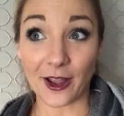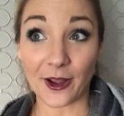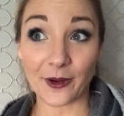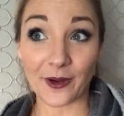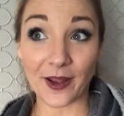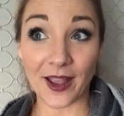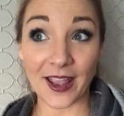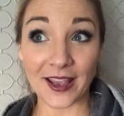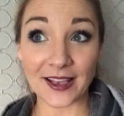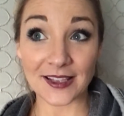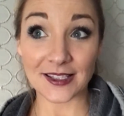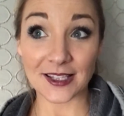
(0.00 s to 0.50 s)

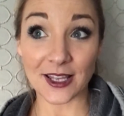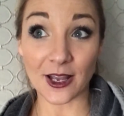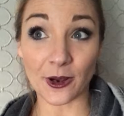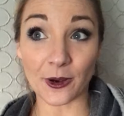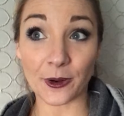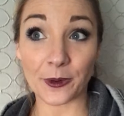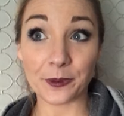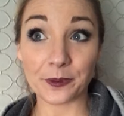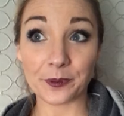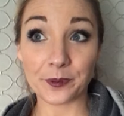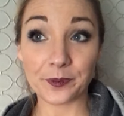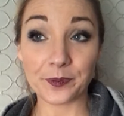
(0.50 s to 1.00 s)
Okay,
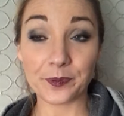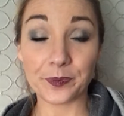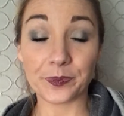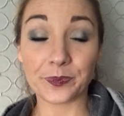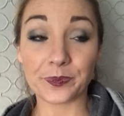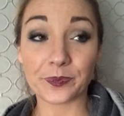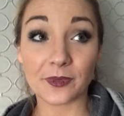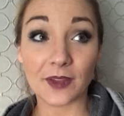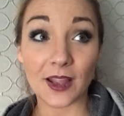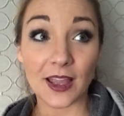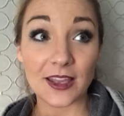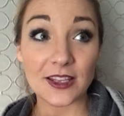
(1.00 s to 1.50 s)
so
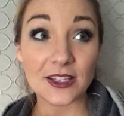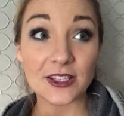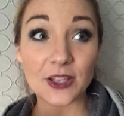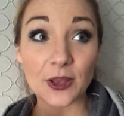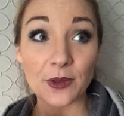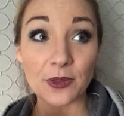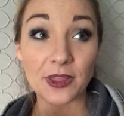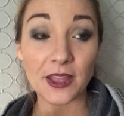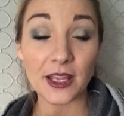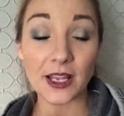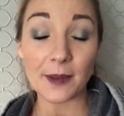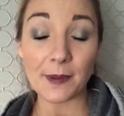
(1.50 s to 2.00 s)

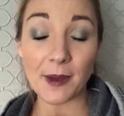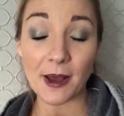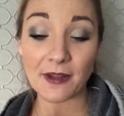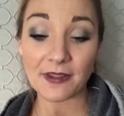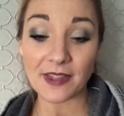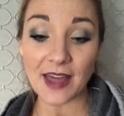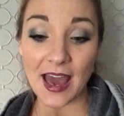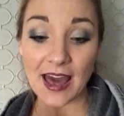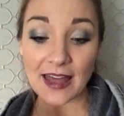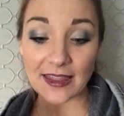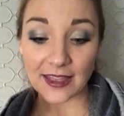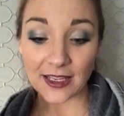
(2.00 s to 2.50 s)
think
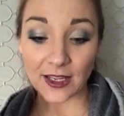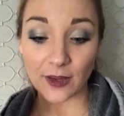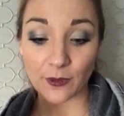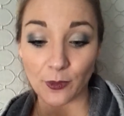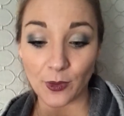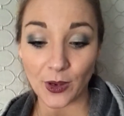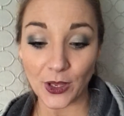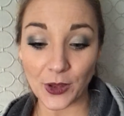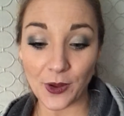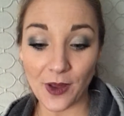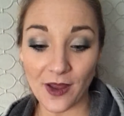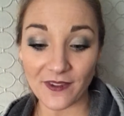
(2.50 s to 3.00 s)
about that. Think of
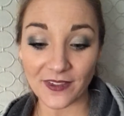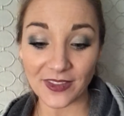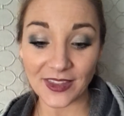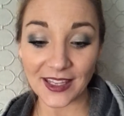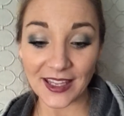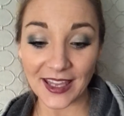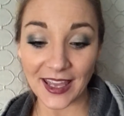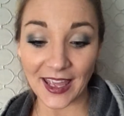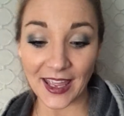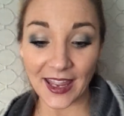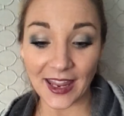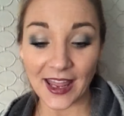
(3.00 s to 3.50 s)
what you have in the
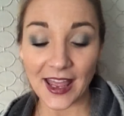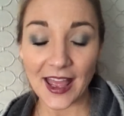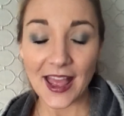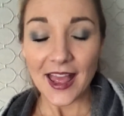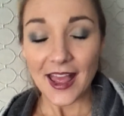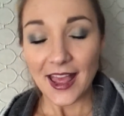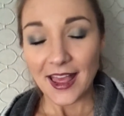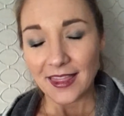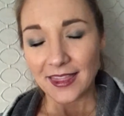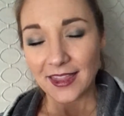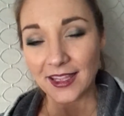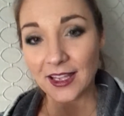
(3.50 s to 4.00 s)
kit.
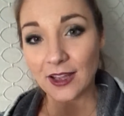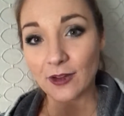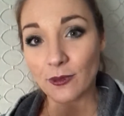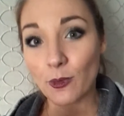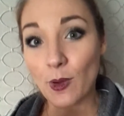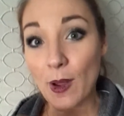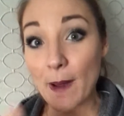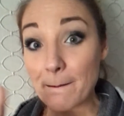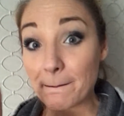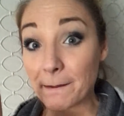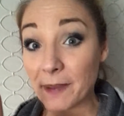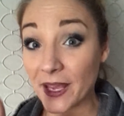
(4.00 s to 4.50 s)
Think of
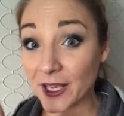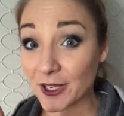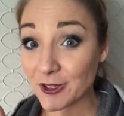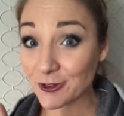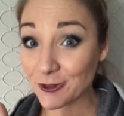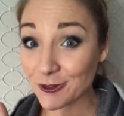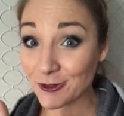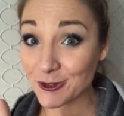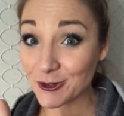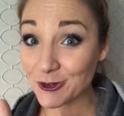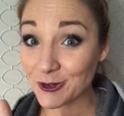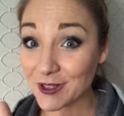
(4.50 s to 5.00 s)
what
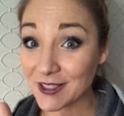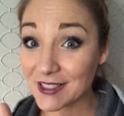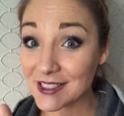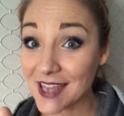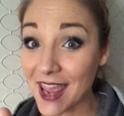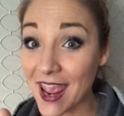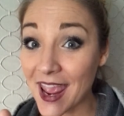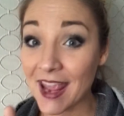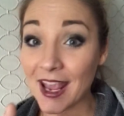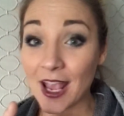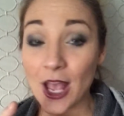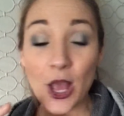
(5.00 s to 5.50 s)
pictures you could
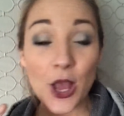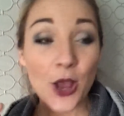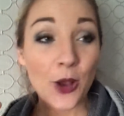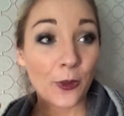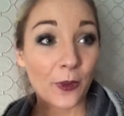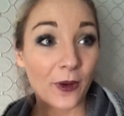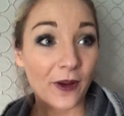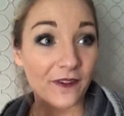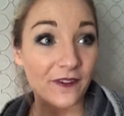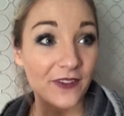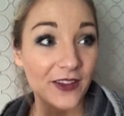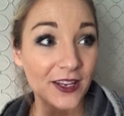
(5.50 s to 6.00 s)
take,
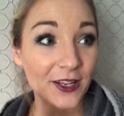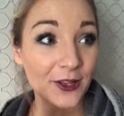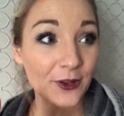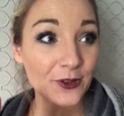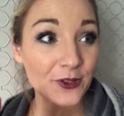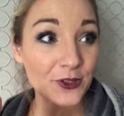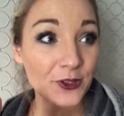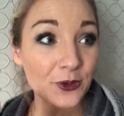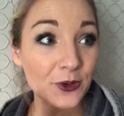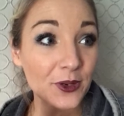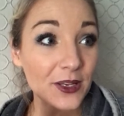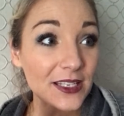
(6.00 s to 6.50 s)
what
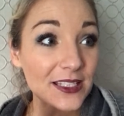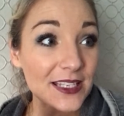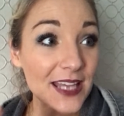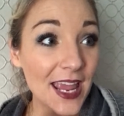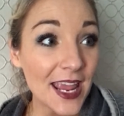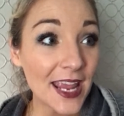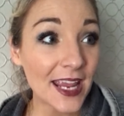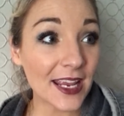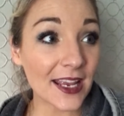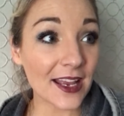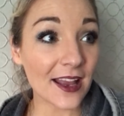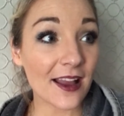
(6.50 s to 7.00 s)
videos you could
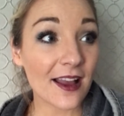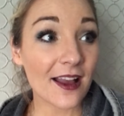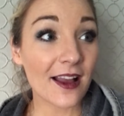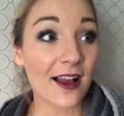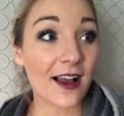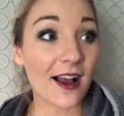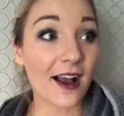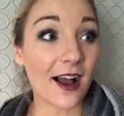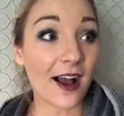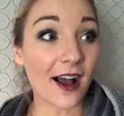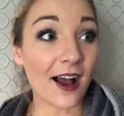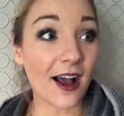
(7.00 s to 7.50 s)
take.
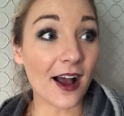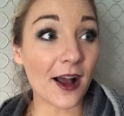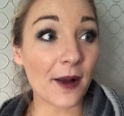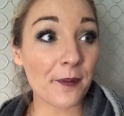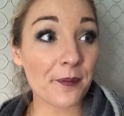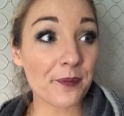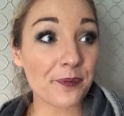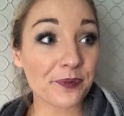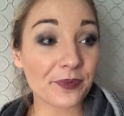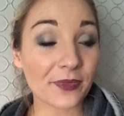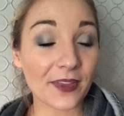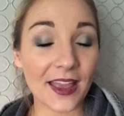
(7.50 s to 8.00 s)

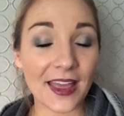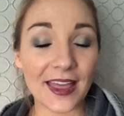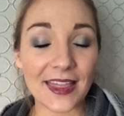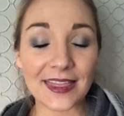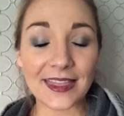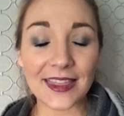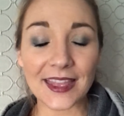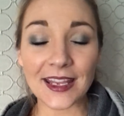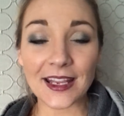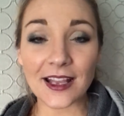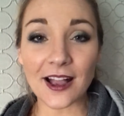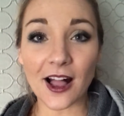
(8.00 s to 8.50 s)

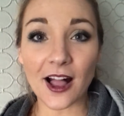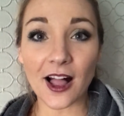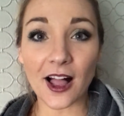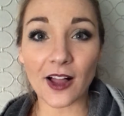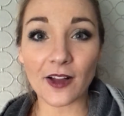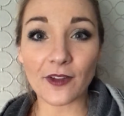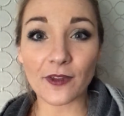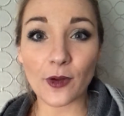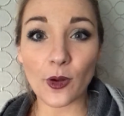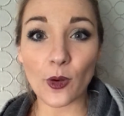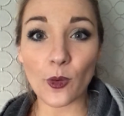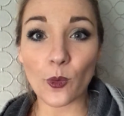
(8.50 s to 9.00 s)
Think
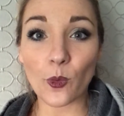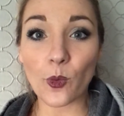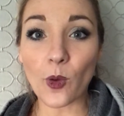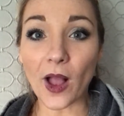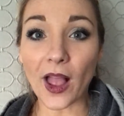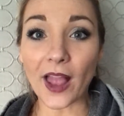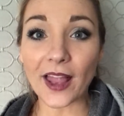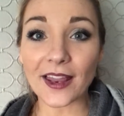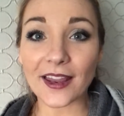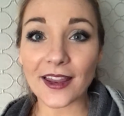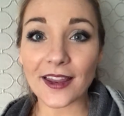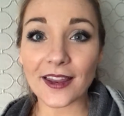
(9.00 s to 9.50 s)
of
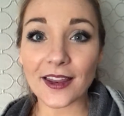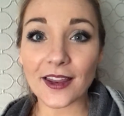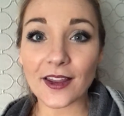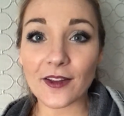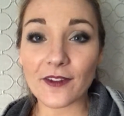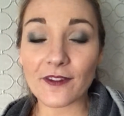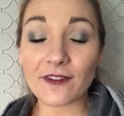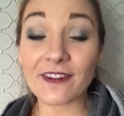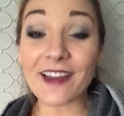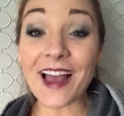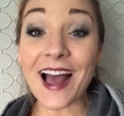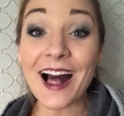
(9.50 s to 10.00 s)
what
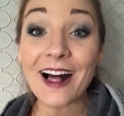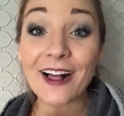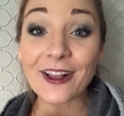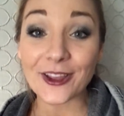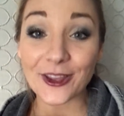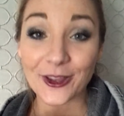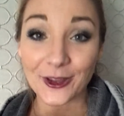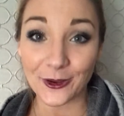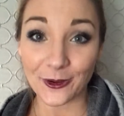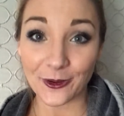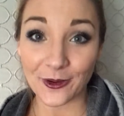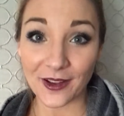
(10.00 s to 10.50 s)

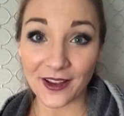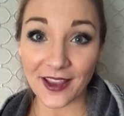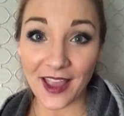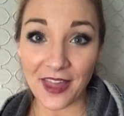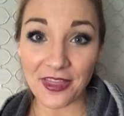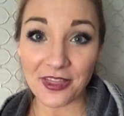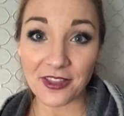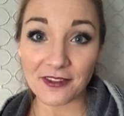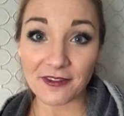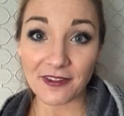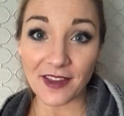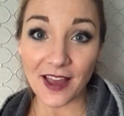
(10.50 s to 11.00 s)
value,
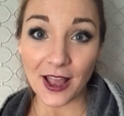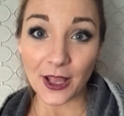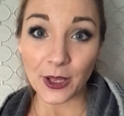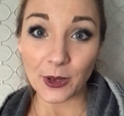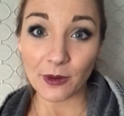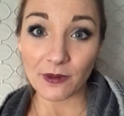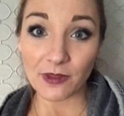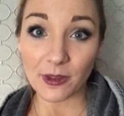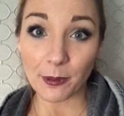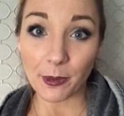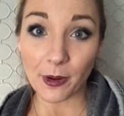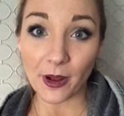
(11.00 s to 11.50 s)
again, the
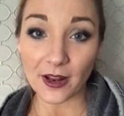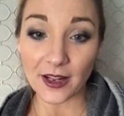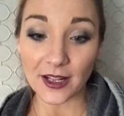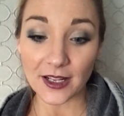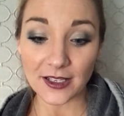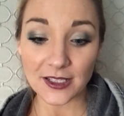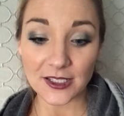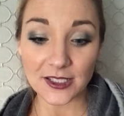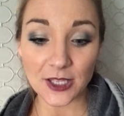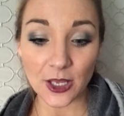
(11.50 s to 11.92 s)
value of the product.